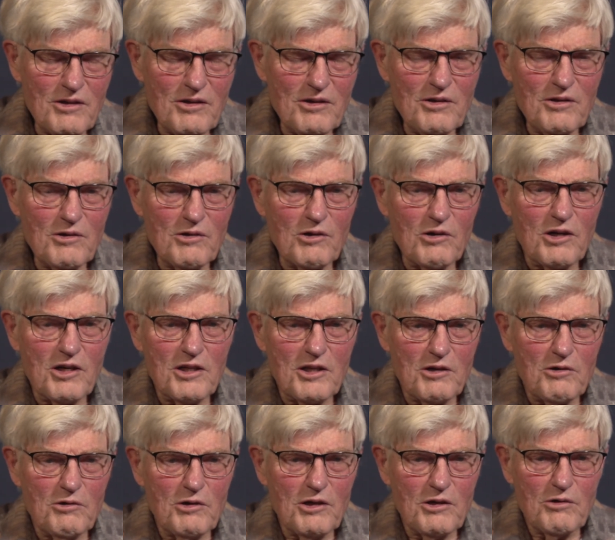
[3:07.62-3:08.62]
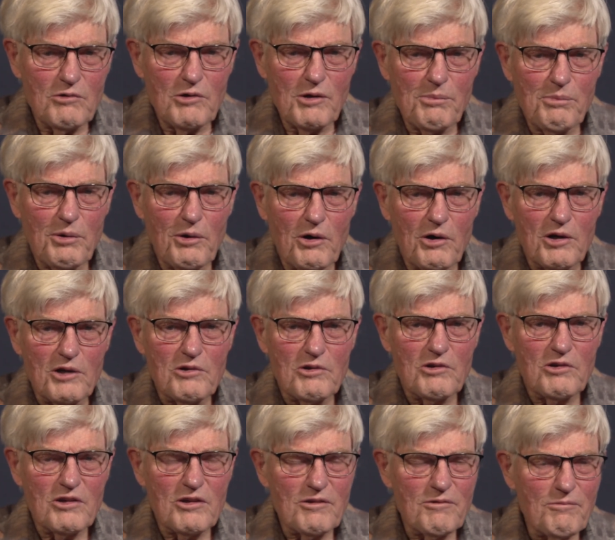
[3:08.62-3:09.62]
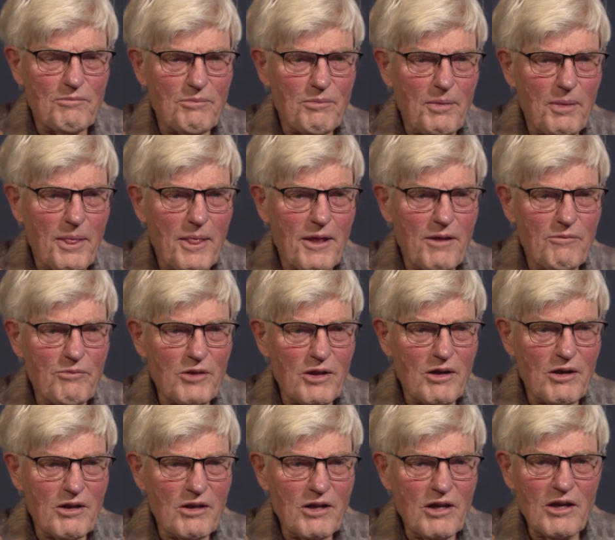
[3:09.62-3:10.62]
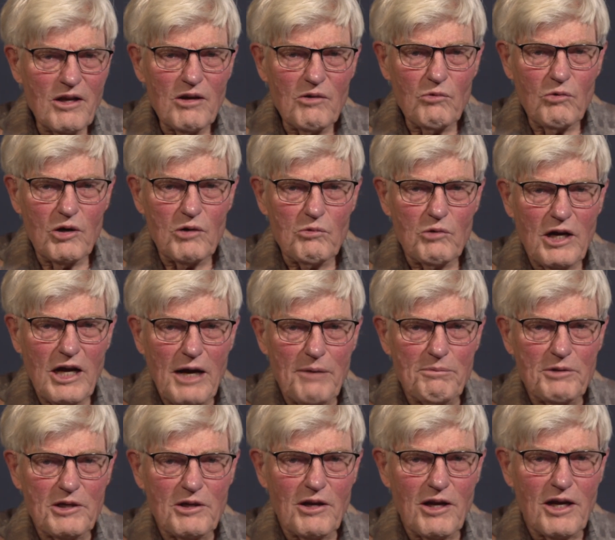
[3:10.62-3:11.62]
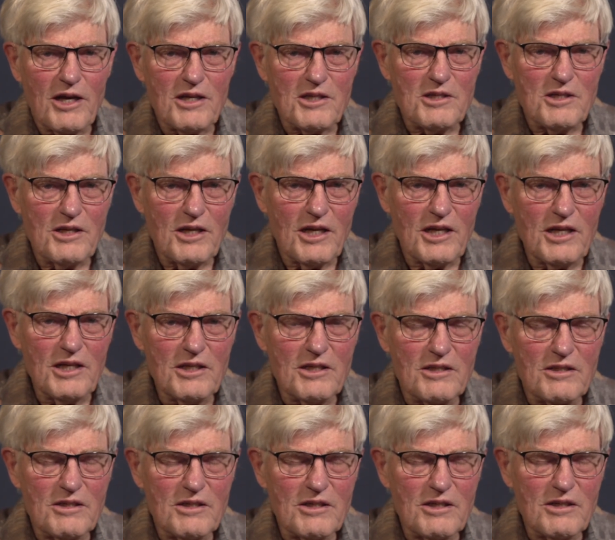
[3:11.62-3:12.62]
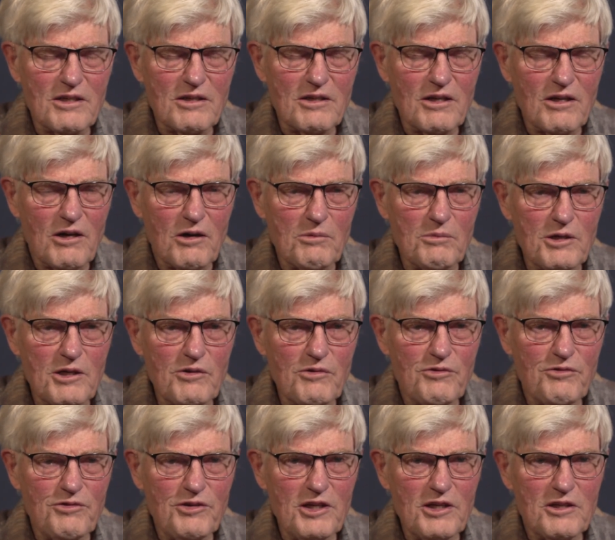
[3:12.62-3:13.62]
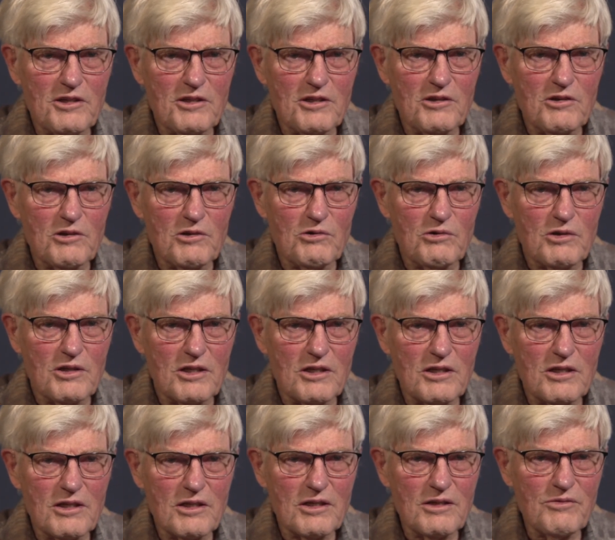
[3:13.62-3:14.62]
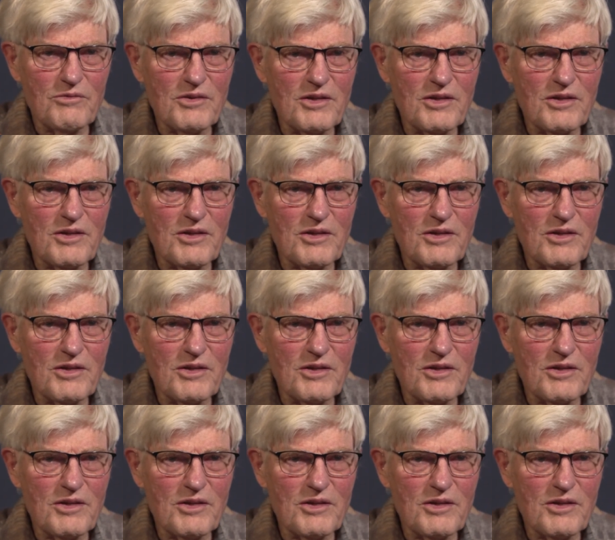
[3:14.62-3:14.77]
you look at the reports, what happened last night, how many feet did you drill,